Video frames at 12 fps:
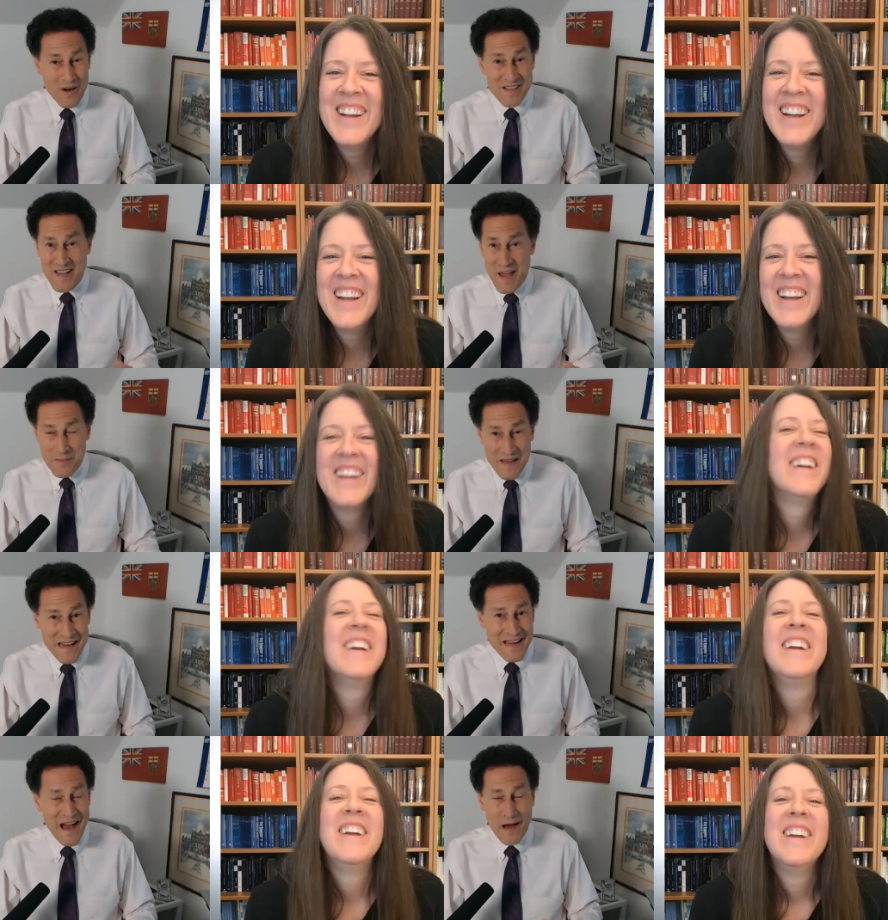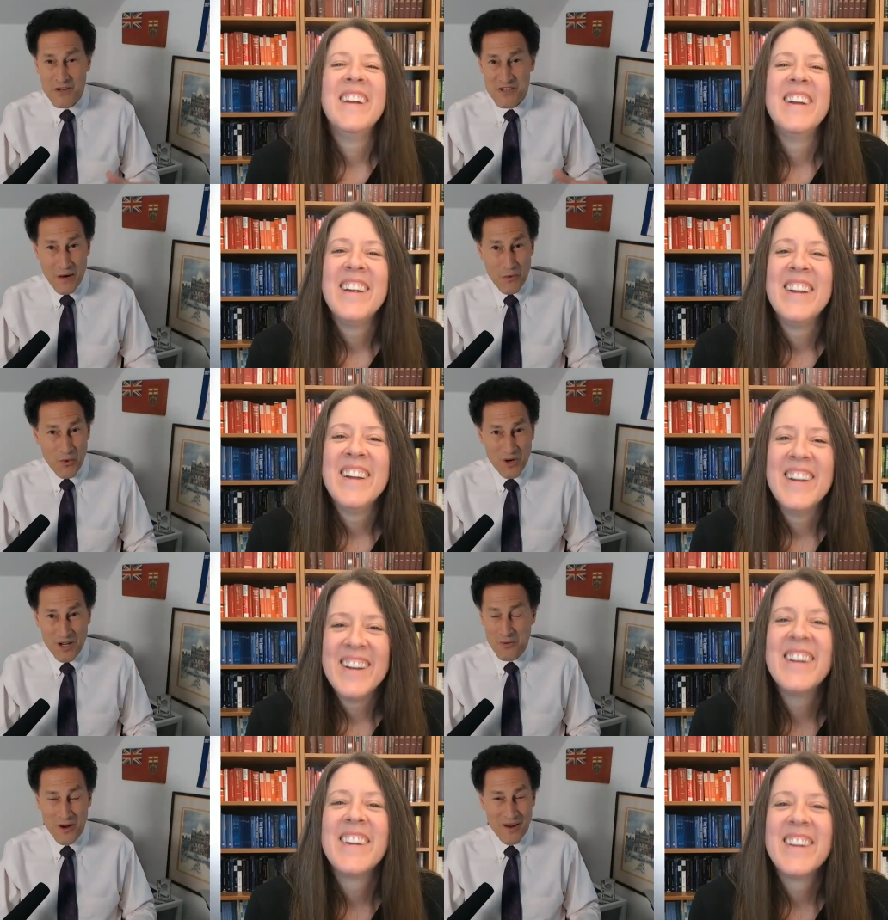Speaker 1: What does that mean? How does that
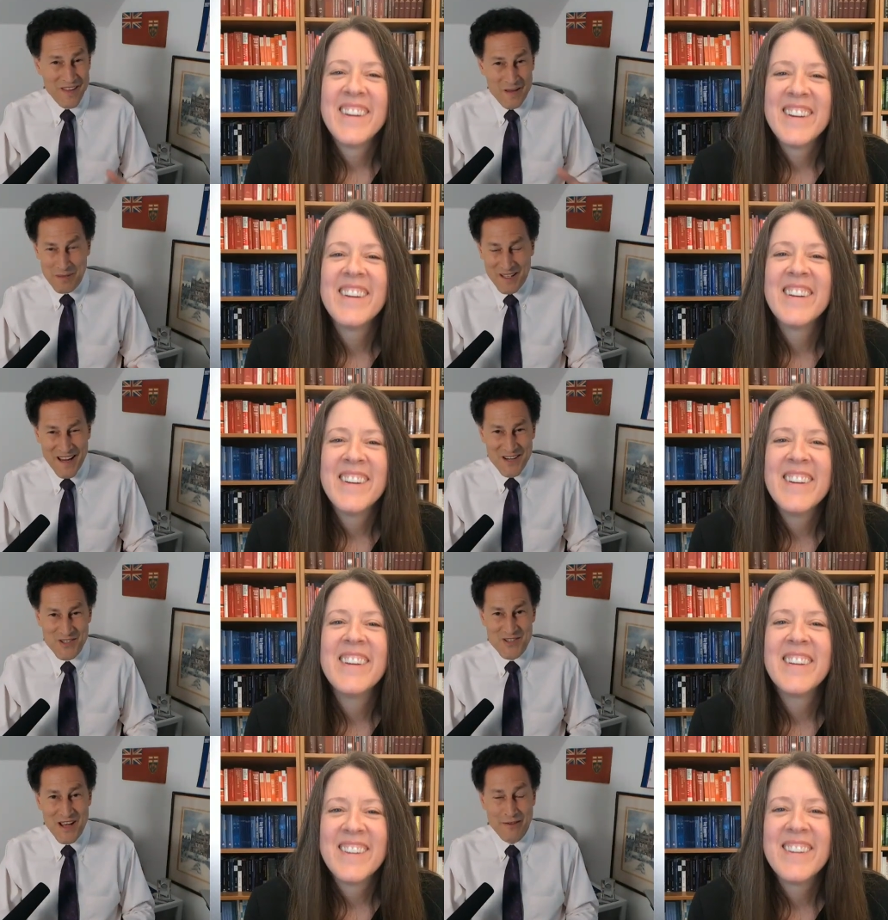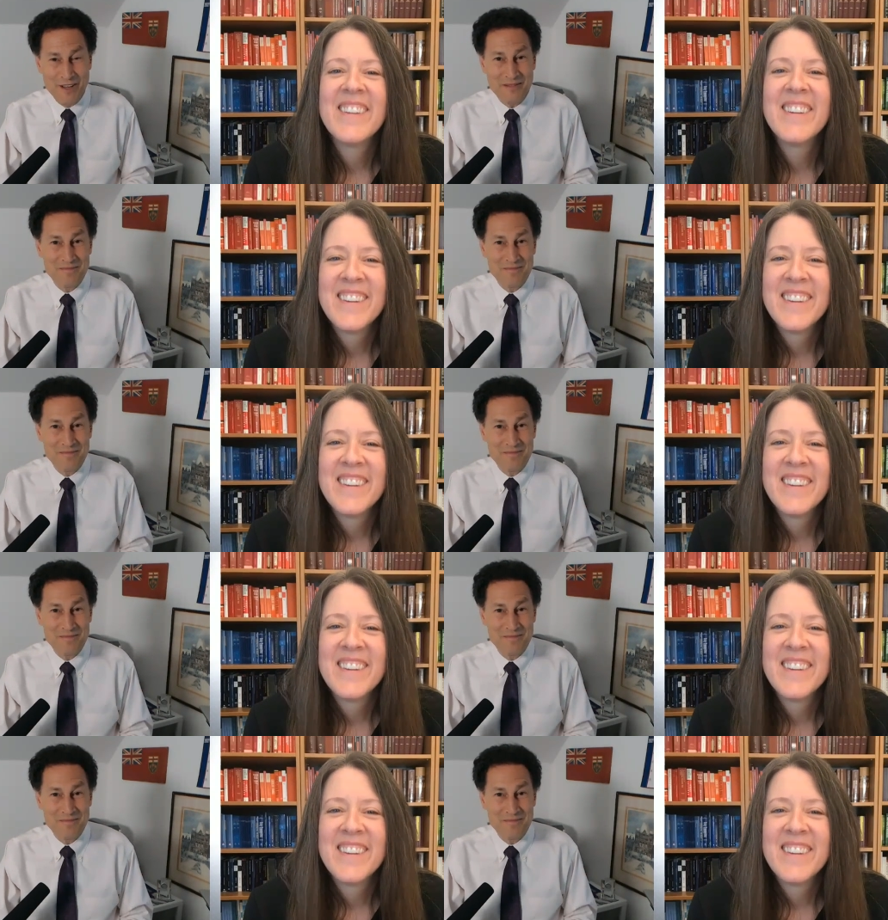work? What are the implications of it?